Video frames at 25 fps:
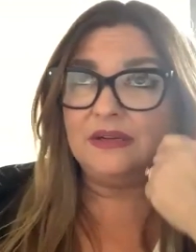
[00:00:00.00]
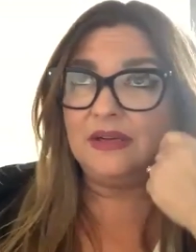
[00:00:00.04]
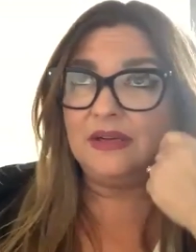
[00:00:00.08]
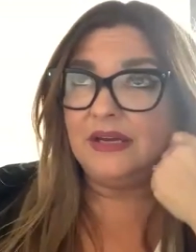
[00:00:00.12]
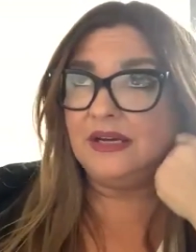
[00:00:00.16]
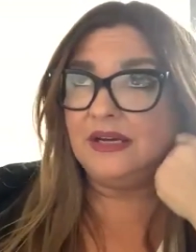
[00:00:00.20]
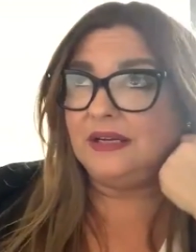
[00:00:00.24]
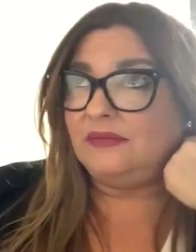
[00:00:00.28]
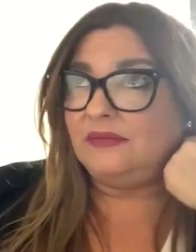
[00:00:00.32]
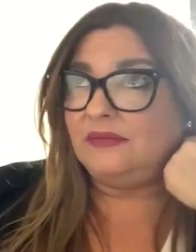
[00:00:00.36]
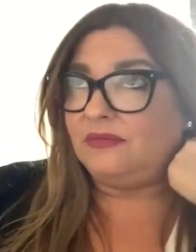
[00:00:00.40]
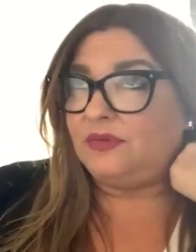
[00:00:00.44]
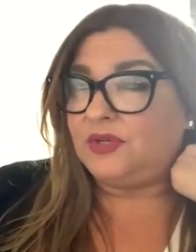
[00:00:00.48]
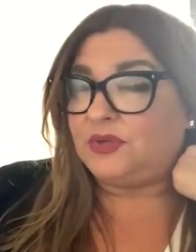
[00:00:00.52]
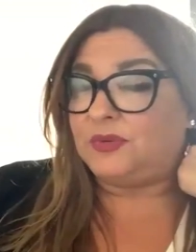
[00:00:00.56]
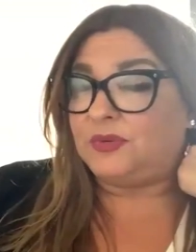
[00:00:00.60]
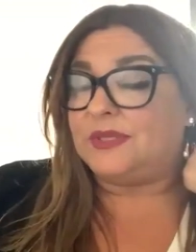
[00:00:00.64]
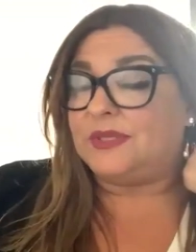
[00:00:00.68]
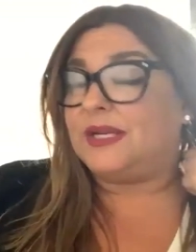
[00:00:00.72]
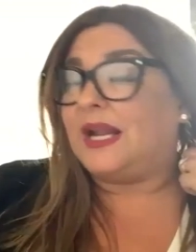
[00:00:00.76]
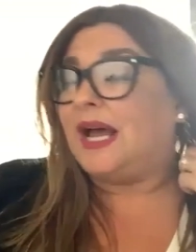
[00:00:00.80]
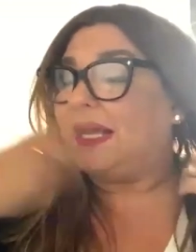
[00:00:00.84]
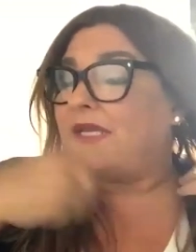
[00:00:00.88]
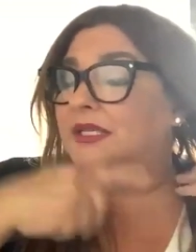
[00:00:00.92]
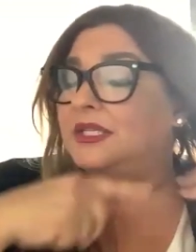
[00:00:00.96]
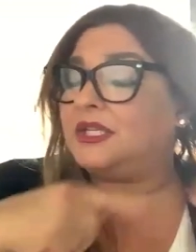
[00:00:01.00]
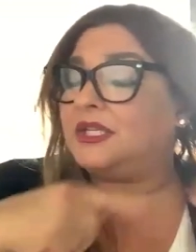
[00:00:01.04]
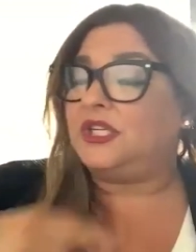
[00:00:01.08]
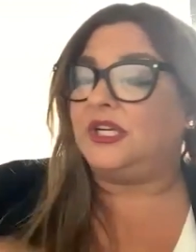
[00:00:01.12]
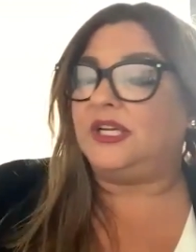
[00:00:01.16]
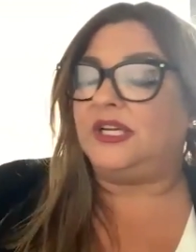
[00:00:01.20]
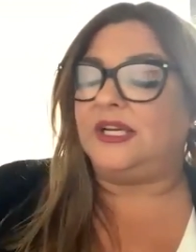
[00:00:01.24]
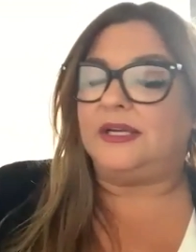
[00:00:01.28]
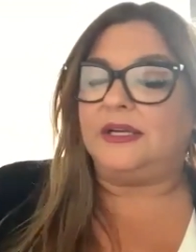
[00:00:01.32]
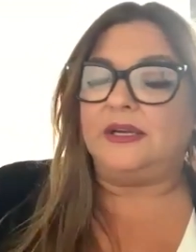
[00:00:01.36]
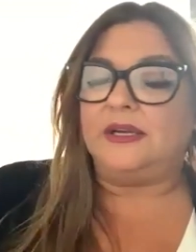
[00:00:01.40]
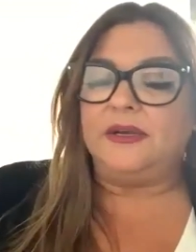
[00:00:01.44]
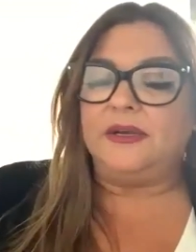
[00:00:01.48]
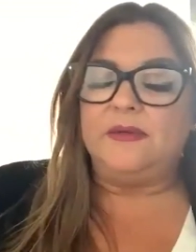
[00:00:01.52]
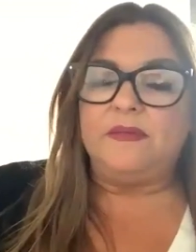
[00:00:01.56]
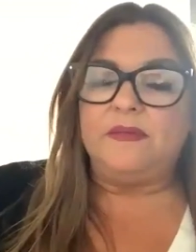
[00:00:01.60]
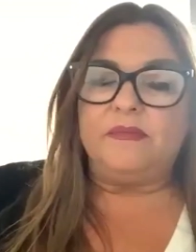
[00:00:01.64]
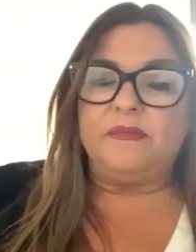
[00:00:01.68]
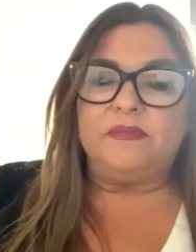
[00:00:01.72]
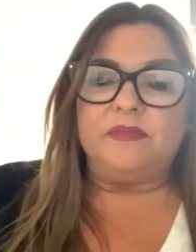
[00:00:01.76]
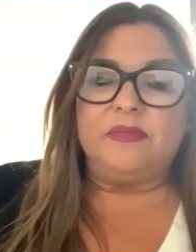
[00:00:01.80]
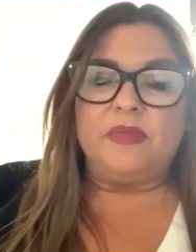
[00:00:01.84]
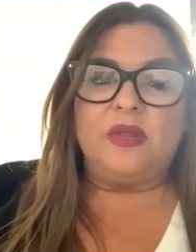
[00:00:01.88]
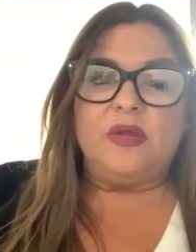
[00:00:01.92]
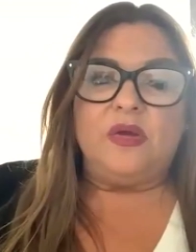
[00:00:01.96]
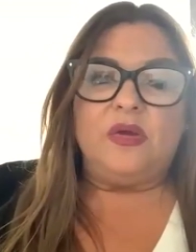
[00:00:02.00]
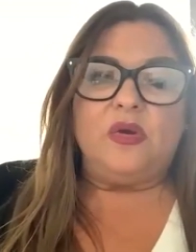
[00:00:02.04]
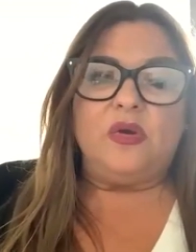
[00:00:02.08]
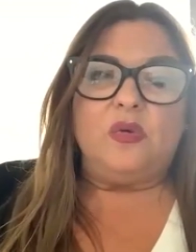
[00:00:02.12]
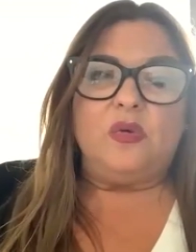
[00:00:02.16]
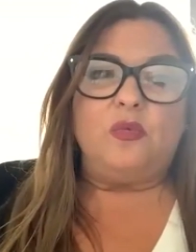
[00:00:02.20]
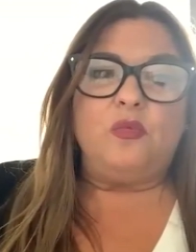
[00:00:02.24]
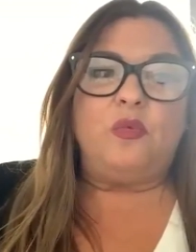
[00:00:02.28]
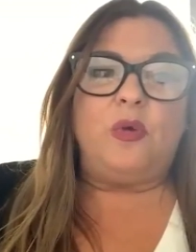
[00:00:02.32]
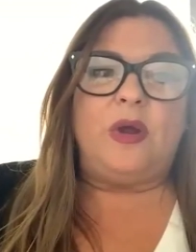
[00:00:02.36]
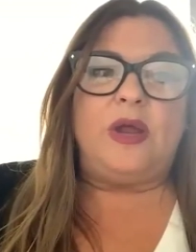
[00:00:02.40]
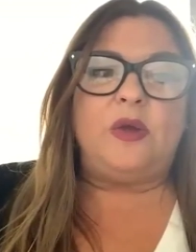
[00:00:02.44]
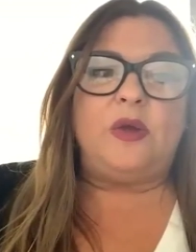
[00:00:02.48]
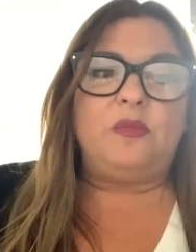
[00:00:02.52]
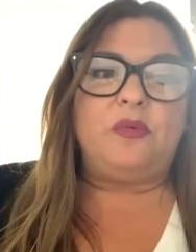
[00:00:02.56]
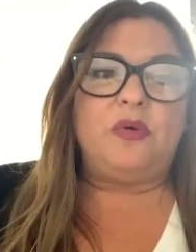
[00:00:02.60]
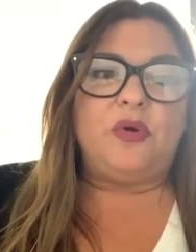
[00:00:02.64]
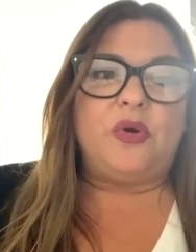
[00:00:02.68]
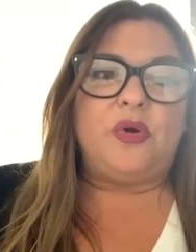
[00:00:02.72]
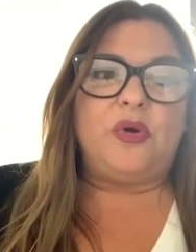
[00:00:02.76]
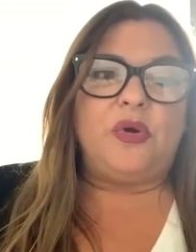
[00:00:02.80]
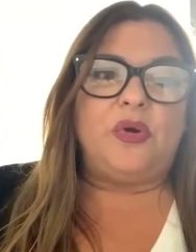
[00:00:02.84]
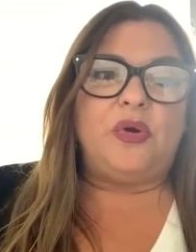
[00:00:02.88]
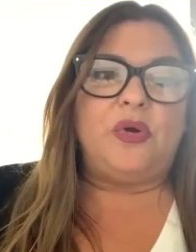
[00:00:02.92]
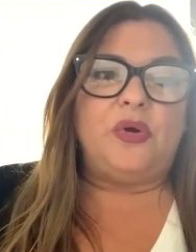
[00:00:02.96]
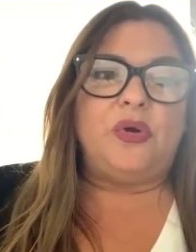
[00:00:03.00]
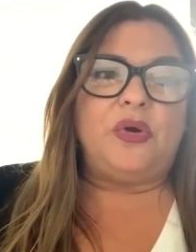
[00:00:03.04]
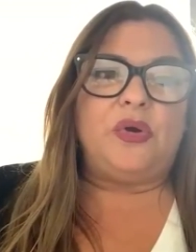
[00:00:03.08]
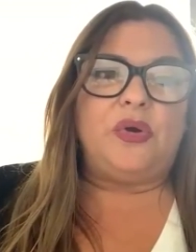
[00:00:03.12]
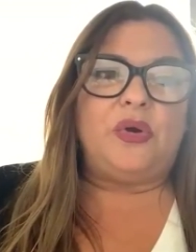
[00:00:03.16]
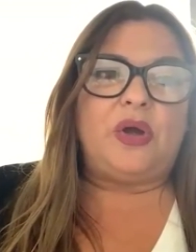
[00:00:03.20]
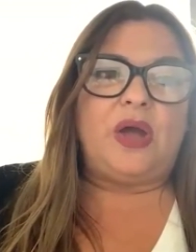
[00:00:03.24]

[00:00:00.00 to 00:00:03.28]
uh, which was last year, we were